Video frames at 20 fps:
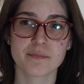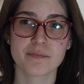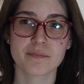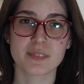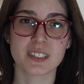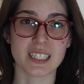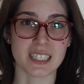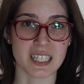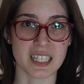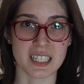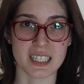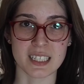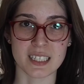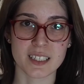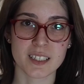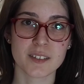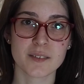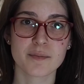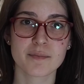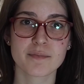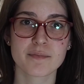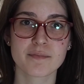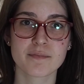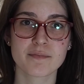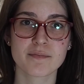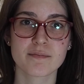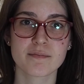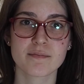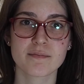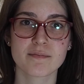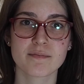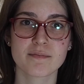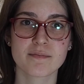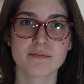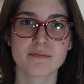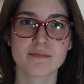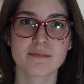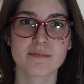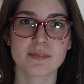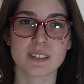psychotic,
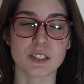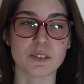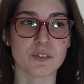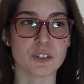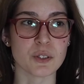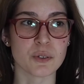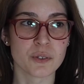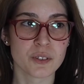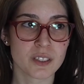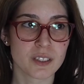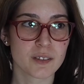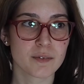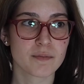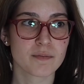confused.